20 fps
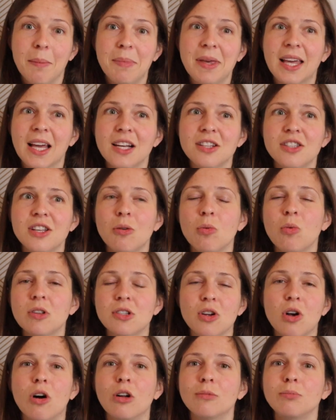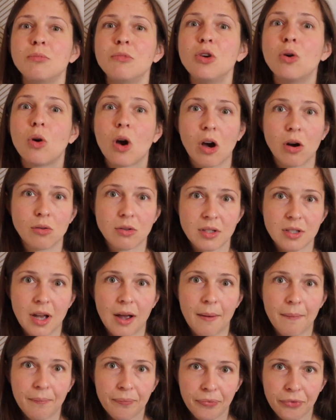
because they're what's called mucosa.